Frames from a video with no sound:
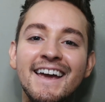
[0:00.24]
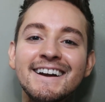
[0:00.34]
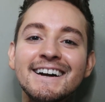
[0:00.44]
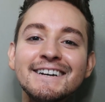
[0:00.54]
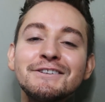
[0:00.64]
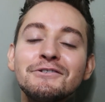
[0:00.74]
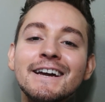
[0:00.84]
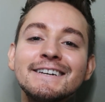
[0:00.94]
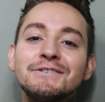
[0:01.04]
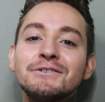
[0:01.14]
Hey guys,
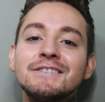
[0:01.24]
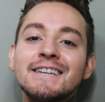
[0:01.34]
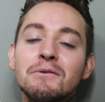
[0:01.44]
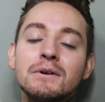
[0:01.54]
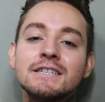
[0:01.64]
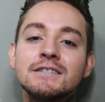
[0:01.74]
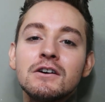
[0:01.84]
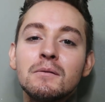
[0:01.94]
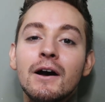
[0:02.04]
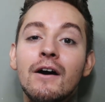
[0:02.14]
okay, so today we're going
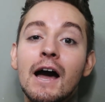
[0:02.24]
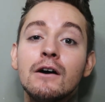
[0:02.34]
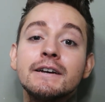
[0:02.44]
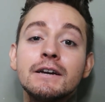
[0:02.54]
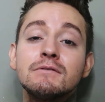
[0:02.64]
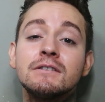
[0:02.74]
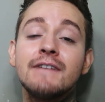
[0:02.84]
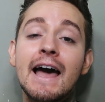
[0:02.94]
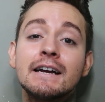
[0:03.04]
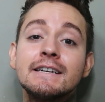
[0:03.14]
to talk about how to get rid
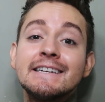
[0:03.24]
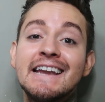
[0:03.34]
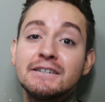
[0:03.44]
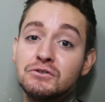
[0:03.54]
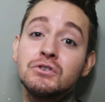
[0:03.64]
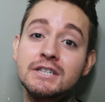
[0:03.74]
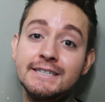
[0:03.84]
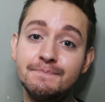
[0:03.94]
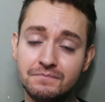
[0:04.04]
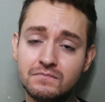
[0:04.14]
of acne
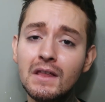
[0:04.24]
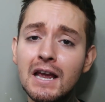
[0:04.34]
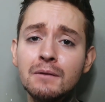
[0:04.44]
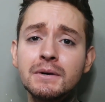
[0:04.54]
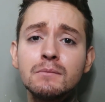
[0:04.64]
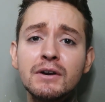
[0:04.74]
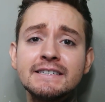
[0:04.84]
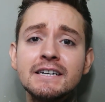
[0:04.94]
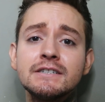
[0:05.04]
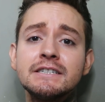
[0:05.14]
naturally. I'm going to
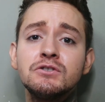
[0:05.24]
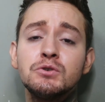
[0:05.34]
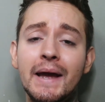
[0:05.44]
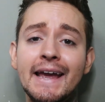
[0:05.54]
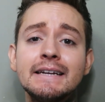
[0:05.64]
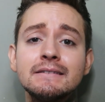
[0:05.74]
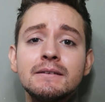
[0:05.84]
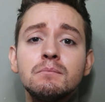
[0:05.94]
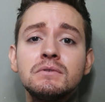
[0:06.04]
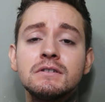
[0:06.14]
break it down into 8
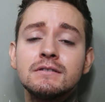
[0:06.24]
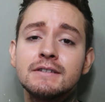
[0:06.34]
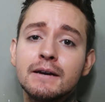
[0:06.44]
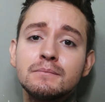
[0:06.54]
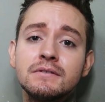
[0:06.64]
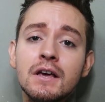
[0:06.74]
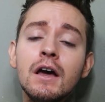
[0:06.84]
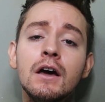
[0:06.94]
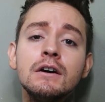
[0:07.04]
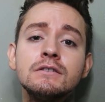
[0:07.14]
simple steps.
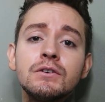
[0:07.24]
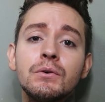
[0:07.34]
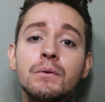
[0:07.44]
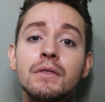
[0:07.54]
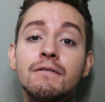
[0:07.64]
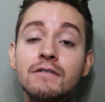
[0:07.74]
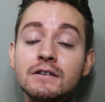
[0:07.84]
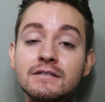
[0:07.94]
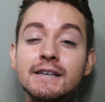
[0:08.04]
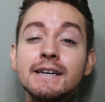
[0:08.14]
So the
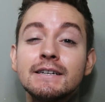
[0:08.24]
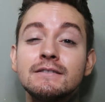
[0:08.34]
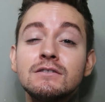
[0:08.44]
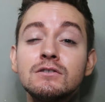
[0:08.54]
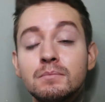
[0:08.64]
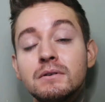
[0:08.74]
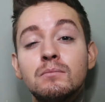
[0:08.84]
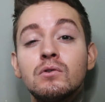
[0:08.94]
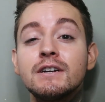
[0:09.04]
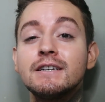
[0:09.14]
first thing that's super
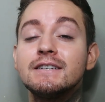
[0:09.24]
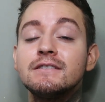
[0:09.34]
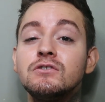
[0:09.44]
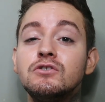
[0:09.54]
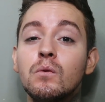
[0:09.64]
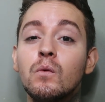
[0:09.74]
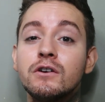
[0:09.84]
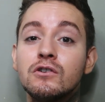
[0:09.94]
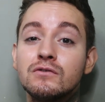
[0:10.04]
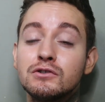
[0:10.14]
important is you don't
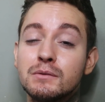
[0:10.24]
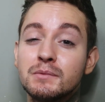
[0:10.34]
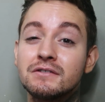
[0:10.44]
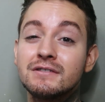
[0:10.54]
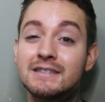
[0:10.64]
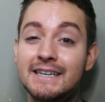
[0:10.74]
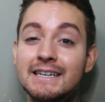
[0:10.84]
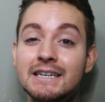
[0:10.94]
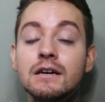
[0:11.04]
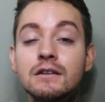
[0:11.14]
want to overstrip your
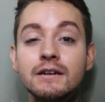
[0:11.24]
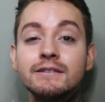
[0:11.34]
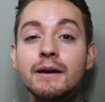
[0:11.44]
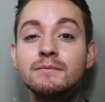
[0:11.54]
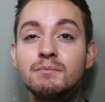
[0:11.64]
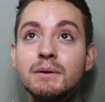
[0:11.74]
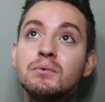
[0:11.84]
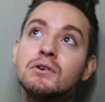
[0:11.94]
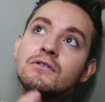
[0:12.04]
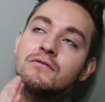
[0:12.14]
skin. A lot of times
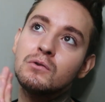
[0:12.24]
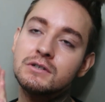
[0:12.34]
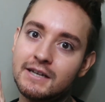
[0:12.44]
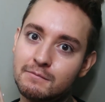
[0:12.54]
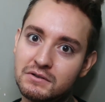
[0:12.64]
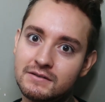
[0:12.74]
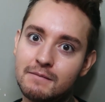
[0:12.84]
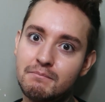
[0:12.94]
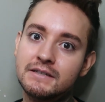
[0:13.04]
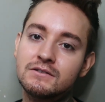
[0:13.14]
people go for 10%
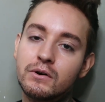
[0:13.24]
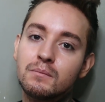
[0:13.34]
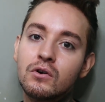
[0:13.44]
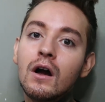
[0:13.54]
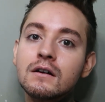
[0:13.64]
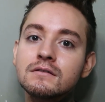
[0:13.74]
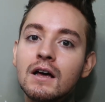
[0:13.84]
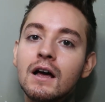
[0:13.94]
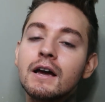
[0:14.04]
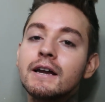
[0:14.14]
benzoyl
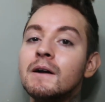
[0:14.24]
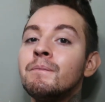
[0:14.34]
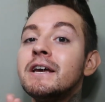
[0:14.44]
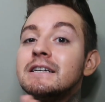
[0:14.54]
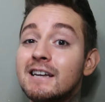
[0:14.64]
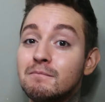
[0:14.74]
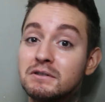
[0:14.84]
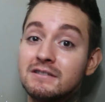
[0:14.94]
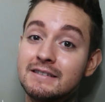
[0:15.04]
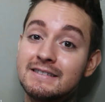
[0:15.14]
peroxide,
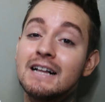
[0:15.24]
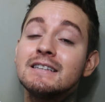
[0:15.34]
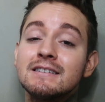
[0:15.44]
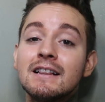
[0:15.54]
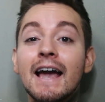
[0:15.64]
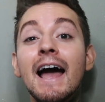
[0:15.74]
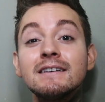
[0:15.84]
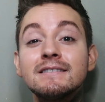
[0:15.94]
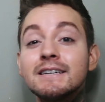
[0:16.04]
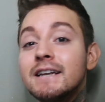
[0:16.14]
10% salicylic
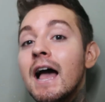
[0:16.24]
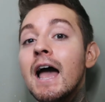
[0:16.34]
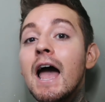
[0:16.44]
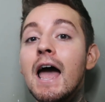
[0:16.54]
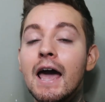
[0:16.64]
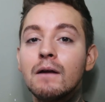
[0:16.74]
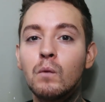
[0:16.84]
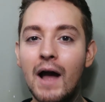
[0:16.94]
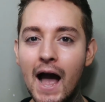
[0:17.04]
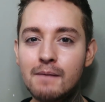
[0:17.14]
acid,
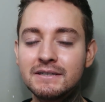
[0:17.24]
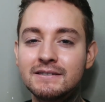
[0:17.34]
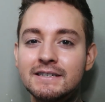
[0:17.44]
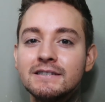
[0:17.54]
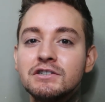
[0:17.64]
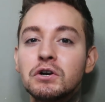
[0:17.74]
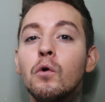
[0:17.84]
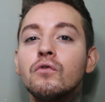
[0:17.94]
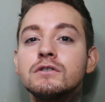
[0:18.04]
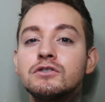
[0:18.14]
and what happens is you're
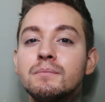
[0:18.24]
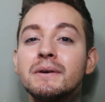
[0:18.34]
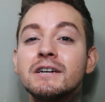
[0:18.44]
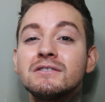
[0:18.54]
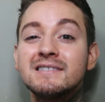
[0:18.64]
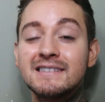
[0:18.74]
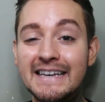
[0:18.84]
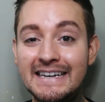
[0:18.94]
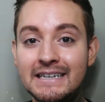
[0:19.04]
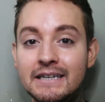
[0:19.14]
overstripping your
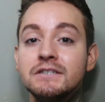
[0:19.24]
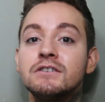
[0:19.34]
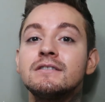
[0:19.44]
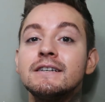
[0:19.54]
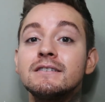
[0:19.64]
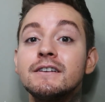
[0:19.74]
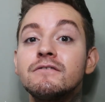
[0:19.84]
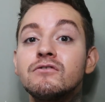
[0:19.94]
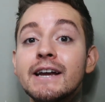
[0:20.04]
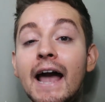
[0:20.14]
skin. Your skin's going
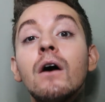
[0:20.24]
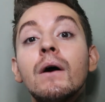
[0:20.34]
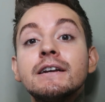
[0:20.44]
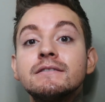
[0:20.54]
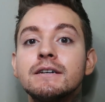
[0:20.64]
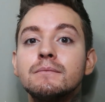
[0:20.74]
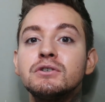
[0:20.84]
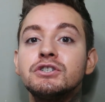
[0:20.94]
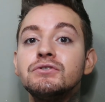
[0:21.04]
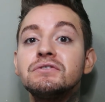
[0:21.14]
to freak out and it's going to
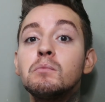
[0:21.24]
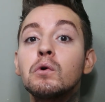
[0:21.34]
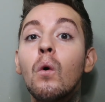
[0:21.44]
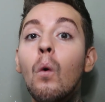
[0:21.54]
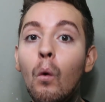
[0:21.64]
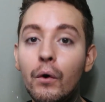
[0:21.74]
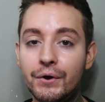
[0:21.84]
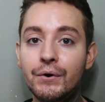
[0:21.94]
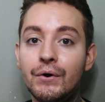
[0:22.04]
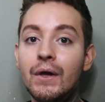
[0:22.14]
produce more
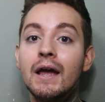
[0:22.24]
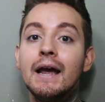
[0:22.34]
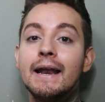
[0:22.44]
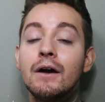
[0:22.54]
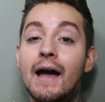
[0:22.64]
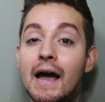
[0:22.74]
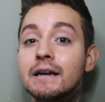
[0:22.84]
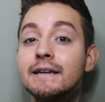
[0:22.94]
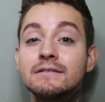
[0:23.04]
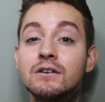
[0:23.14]
oil. Now
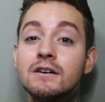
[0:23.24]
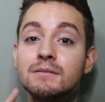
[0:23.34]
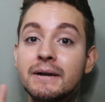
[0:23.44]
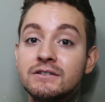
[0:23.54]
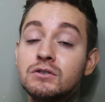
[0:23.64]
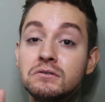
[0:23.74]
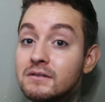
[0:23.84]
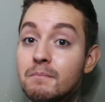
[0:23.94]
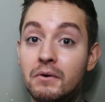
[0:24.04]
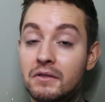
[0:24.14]
acne is caused by 2
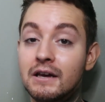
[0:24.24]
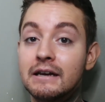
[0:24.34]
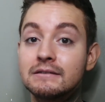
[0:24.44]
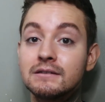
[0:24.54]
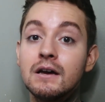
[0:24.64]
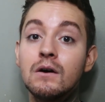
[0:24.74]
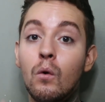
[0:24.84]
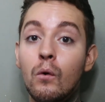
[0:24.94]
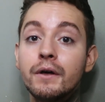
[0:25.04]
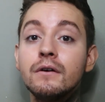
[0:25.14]
simple things:
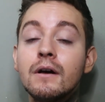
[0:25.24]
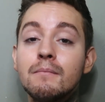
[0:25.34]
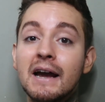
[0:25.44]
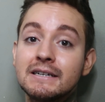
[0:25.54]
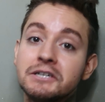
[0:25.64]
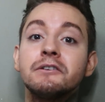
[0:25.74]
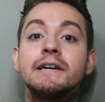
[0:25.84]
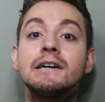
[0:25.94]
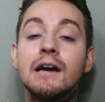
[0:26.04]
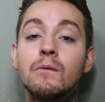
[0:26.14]
oil and
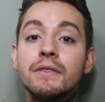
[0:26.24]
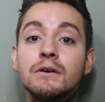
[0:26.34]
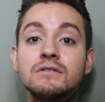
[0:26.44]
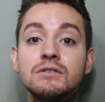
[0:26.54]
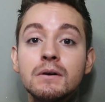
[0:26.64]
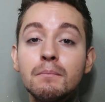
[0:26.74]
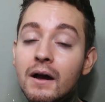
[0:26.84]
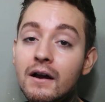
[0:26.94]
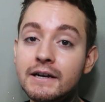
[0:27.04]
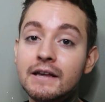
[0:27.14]
bacteria, and when those 2
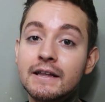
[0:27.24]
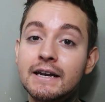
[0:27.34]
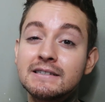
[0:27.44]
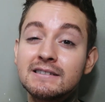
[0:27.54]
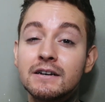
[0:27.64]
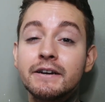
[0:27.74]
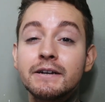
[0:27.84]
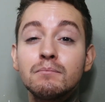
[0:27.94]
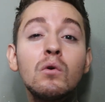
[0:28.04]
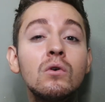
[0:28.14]
combine and they get stuck in
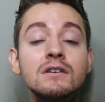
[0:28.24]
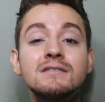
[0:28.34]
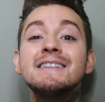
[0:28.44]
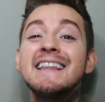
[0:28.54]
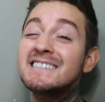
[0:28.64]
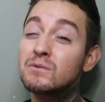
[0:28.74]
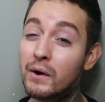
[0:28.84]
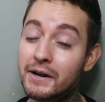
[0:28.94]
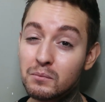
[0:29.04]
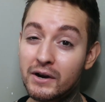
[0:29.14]
your pores, that's
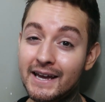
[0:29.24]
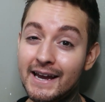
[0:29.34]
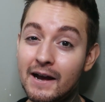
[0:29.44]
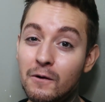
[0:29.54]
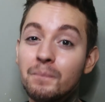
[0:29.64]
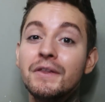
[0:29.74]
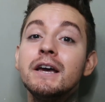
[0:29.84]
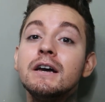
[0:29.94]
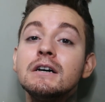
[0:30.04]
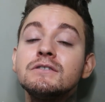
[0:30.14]
why you're breaking out.
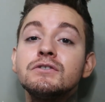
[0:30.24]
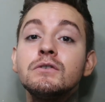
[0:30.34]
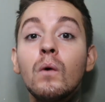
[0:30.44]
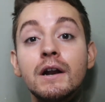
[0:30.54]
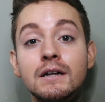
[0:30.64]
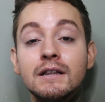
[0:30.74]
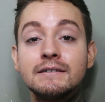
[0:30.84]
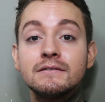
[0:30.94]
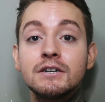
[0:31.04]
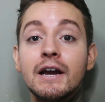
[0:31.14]
So you want a
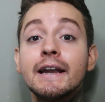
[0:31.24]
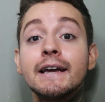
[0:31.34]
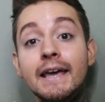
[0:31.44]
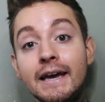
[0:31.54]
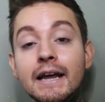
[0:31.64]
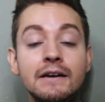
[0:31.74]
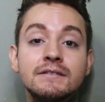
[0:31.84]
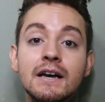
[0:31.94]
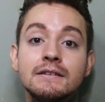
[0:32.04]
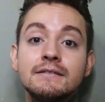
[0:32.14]
cleanser, and it can
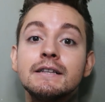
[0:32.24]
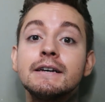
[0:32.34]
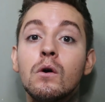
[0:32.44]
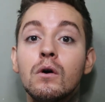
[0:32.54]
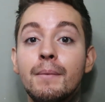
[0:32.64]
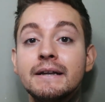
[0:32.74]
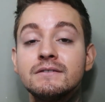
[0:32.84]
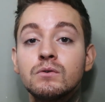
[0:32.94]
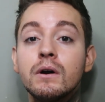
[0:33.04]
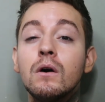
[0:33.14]
have salicylic or
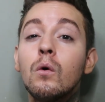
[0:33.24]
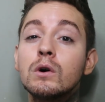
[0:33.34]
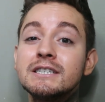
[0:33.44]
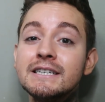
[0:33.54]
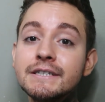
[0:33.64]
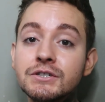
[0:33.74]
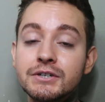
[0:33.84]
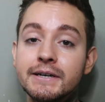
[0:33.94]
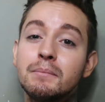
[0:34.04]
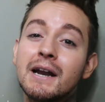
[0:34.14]
benzoyl or tea
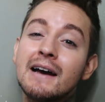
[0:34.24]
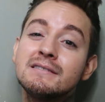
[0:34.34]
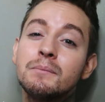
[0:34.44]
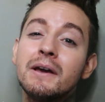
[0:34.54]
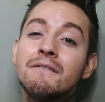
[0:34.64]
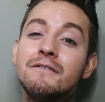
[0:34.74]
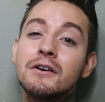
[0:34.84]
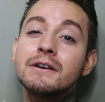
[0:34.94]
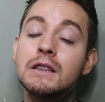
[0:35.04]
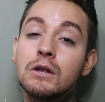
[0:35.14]
tree, but it has to be at
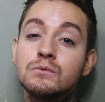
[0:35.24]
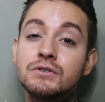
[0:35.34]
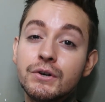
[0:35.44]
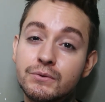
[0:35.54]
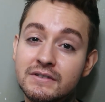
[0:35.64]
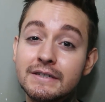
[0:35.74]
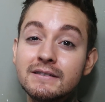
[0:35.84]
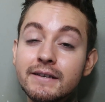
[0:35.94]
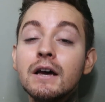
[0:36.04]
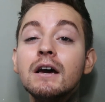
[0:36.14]
very low
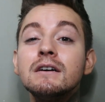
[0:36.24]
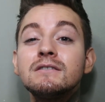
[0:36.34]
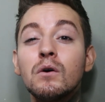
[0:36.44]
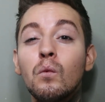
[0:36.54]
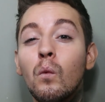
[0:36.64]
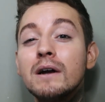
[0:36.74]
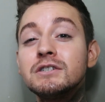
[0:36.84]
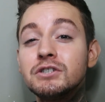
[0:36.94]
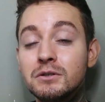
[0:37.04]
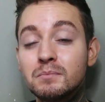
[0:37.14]
doses. So
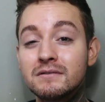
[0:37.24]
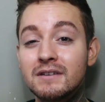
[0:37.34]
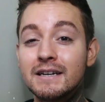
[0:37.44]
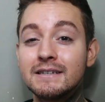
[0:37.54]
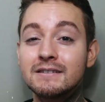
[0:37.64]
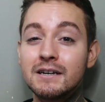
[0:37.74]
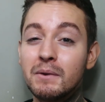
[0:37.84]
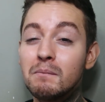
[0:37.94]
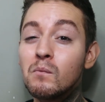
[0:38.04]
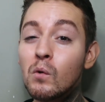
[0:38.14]
1 to 2% is going to
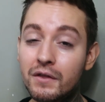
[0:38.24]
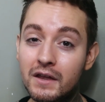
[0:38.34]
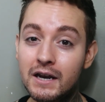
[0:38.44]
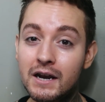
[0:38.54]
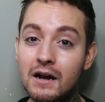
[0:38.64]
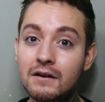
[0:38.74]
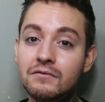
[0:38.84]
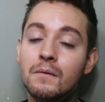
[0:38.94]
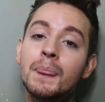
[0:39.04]
be more than enough.